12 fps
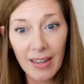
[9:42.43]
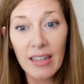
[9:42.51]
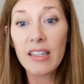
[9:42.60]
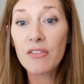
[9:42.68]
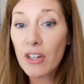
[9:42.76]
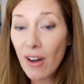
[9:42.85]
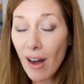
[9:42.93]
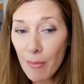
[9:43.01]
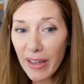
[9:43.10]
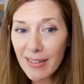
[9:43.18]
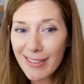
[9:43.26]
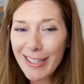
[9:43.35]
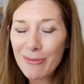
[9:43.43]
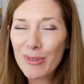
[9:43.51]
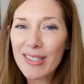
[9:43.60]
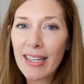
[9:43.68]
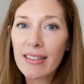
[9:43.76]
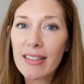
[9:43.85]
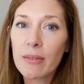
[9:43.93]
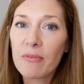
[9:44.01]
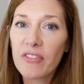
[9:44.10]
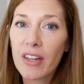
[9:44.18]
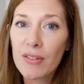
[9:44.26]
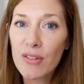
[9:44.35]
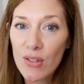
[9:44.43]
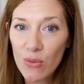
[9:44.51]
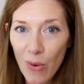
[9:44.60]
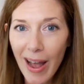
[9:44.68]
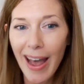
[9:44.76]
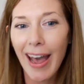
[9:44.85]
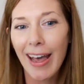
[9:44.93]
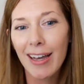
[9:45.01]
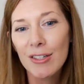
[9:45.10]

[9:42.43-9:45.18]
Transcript: Leave a comment and we'll send some fun swag